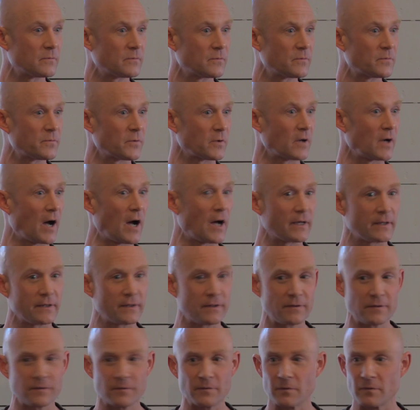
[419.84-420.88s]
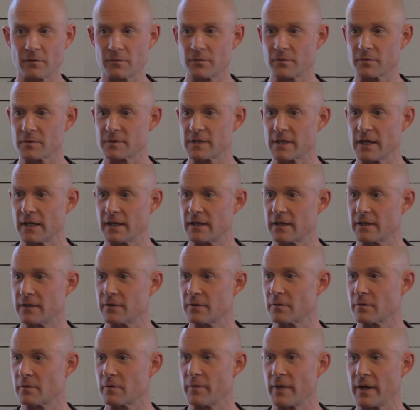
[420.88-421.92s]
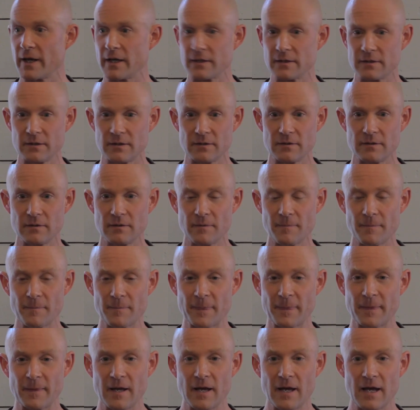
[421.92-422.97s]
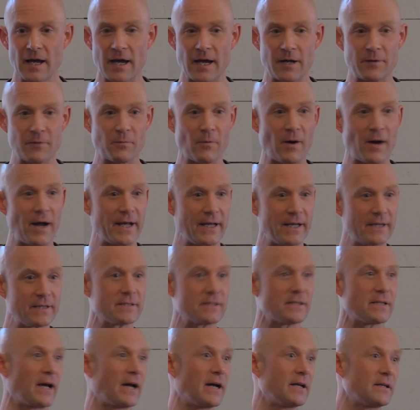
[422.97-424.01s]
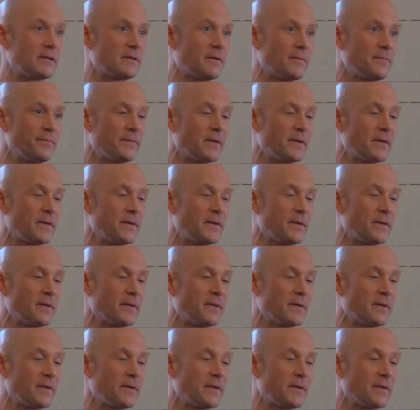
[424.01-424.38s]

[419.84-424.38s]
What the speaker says: forgotten or forsaken or abandoned. And why is that?